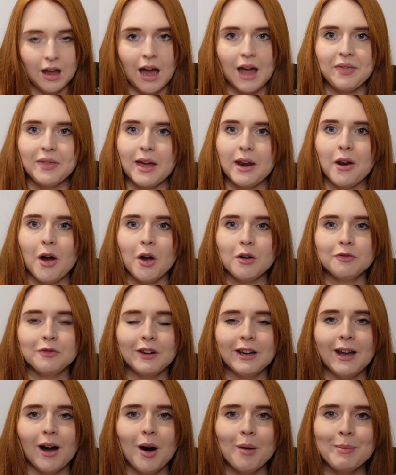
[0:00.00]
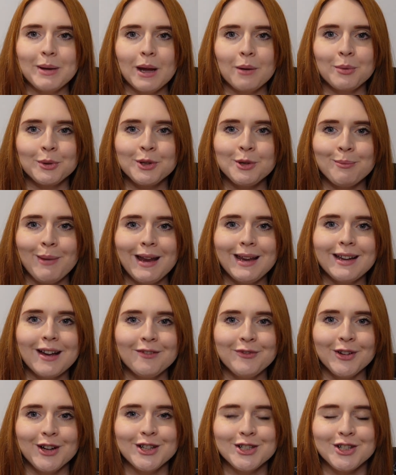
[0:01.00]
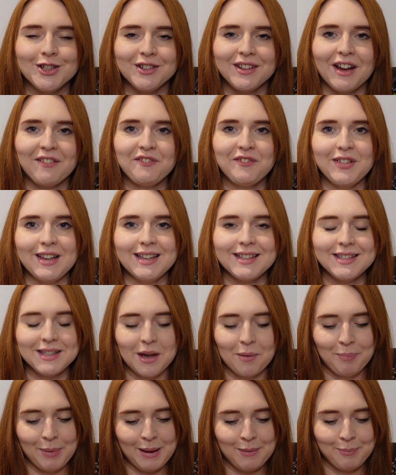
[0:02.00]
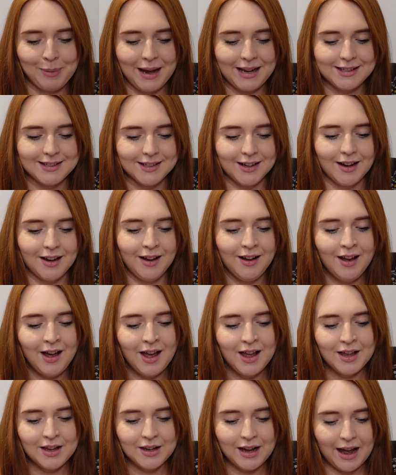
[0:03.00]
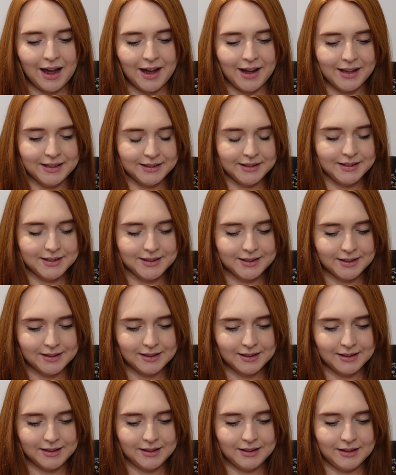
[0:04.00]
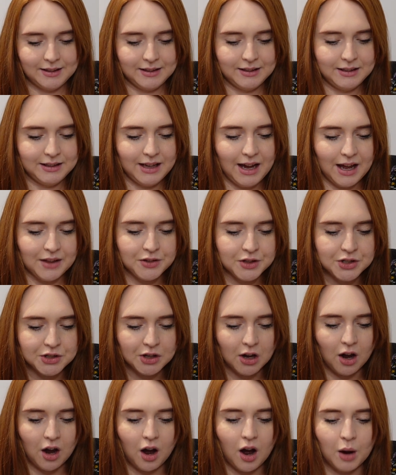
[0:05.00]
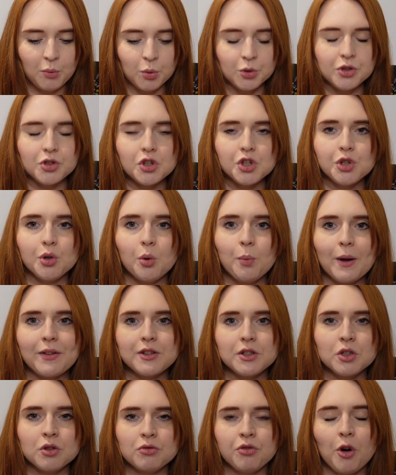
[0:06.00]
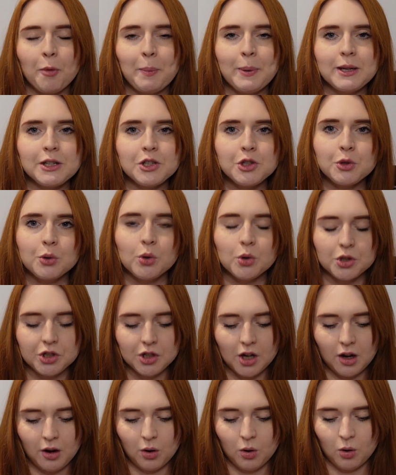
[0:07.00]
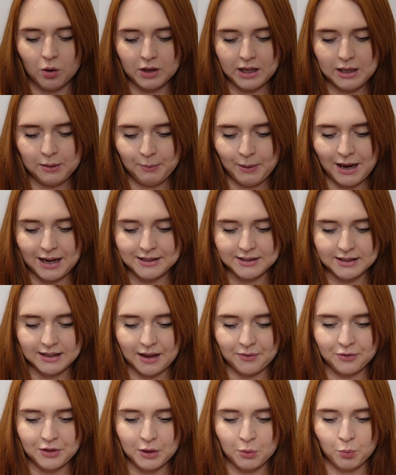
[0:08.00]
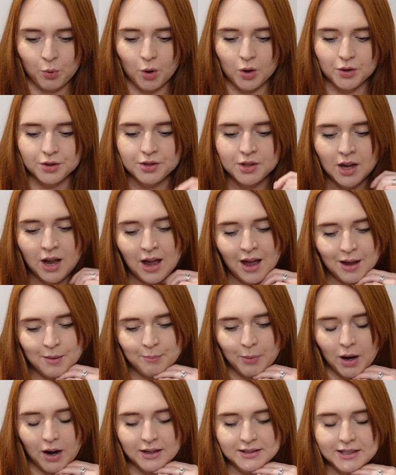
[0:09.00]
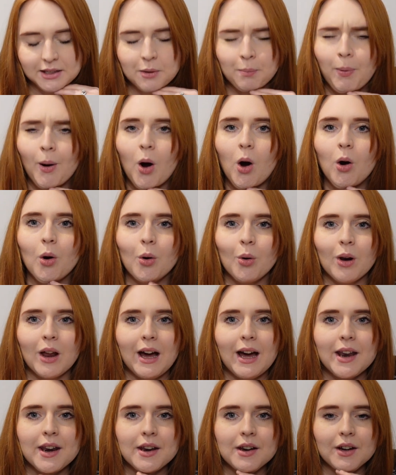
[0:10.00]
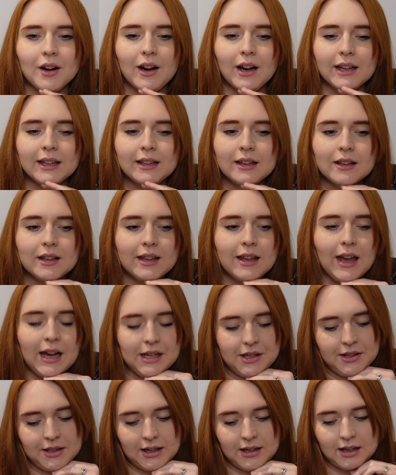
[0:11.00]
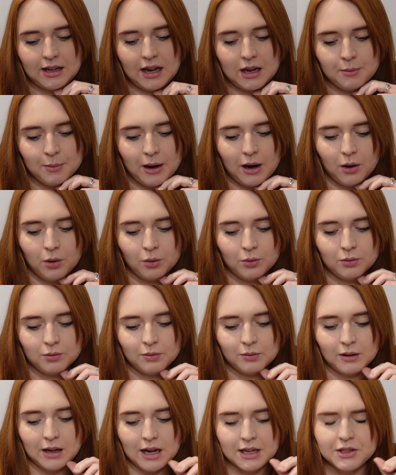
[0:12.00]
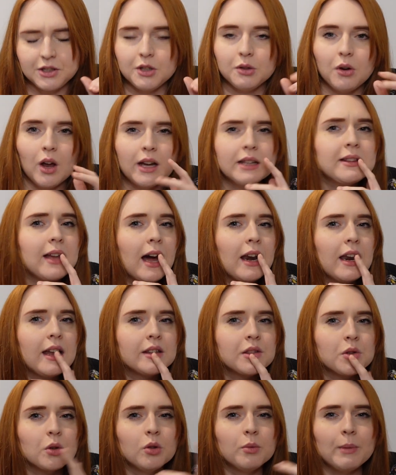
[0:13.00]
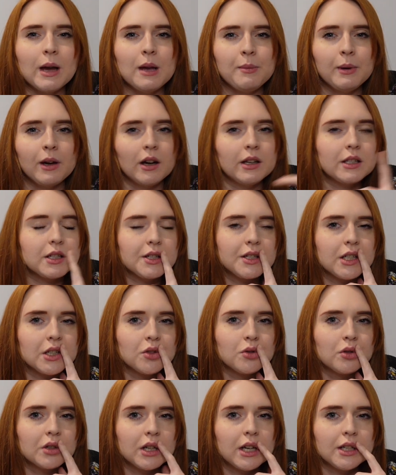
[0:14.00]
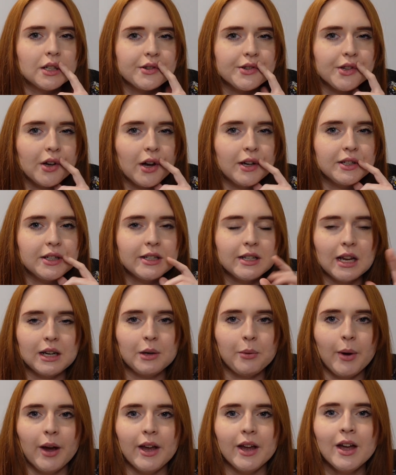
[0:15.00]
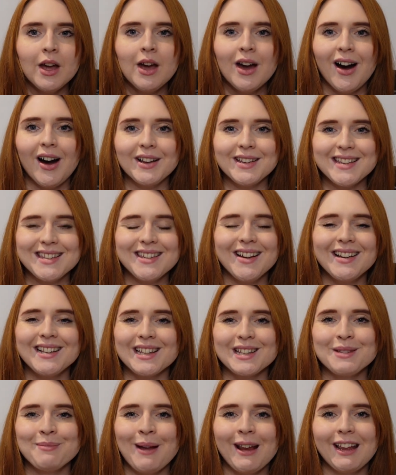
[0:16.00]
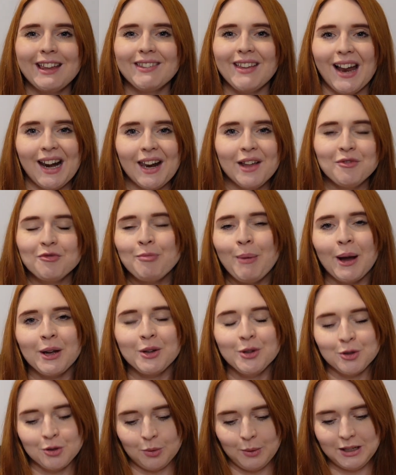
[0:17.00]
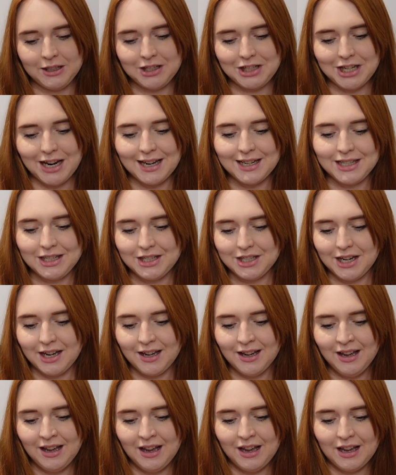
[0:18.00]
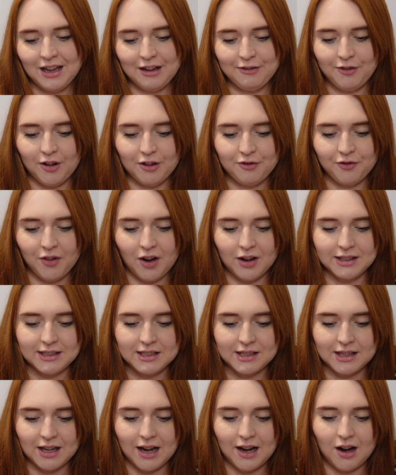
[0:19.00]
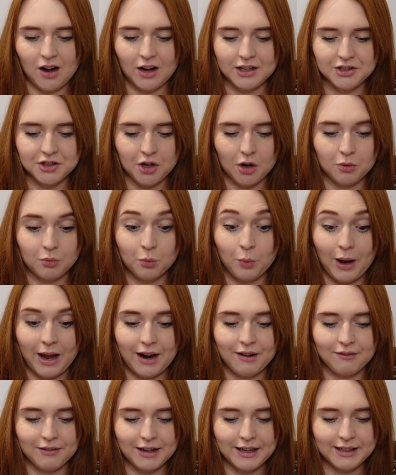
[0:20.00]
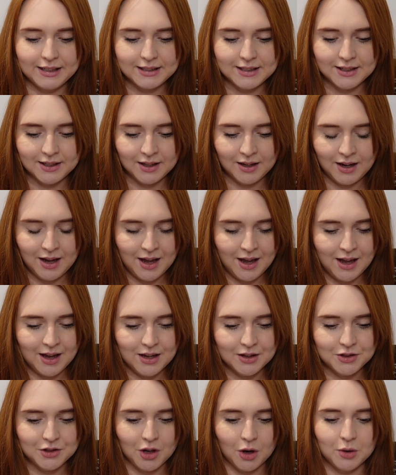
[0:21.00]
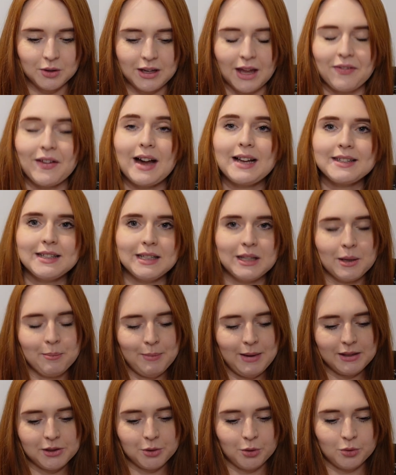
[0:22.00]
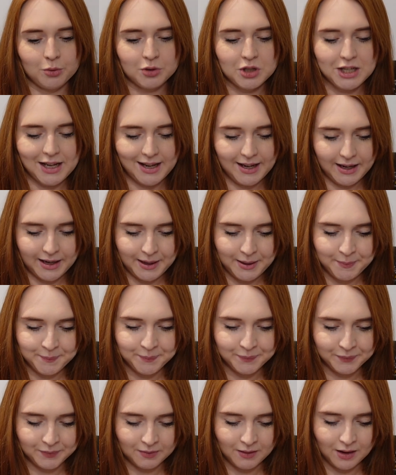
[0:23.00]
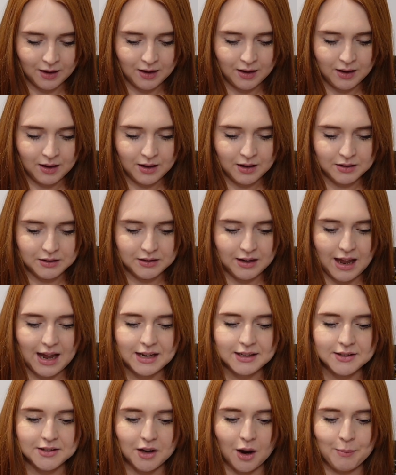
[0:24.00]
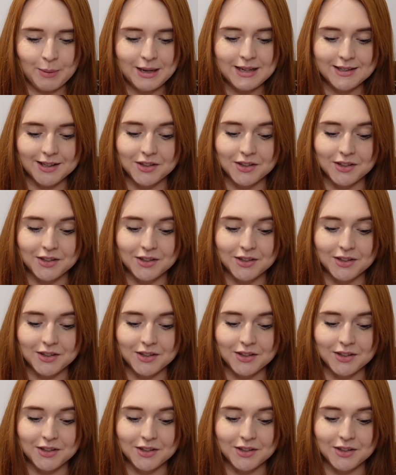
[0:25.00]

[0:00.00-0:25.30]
And then hopefully I'll be able to make a version that fits a bit better. And yeah, the skirt, I wasn't sure whether to crop it shorter or keep it as the length it was, but I did a poll and I guess it came out as you like that length, or maybe I just ignored it and decided. Anyway, I decided to make it that length, but I could always change it if I find that I don't wear it. So yeah, that's in the middle tier. Next up is